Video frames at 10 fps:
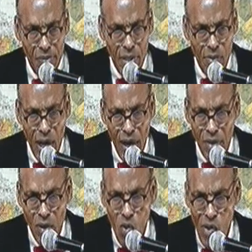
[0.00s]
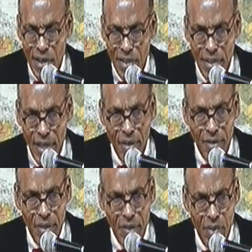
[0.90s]
We are not co-ed
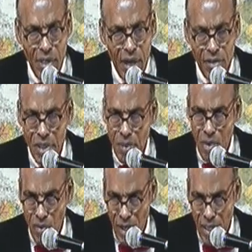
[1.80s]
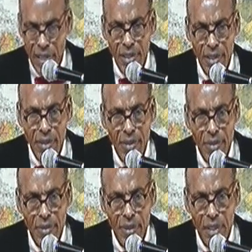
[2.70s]
together, we are separated
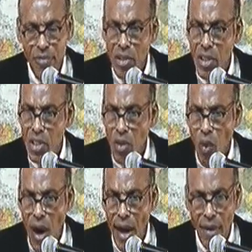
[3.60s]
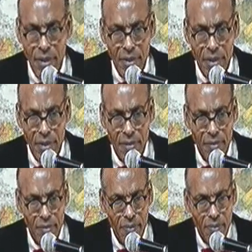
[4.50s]
just for a little while to
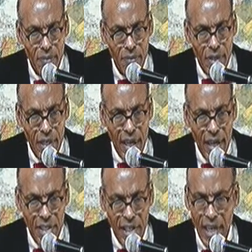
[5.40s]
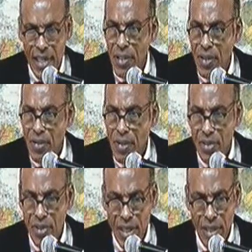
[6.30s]
get educated on
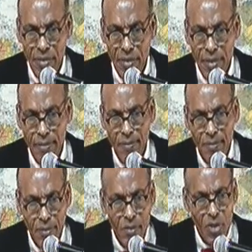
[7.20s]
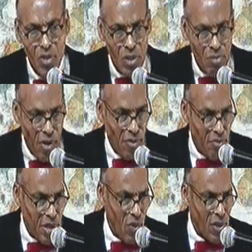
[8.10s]
ourselves. So the brother
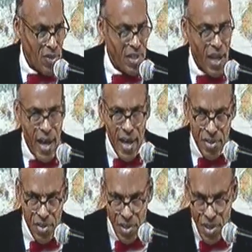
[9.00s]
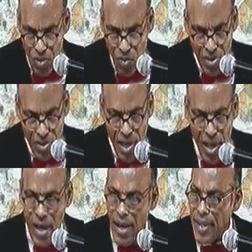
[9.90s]
will be on one side, the sisters on one side.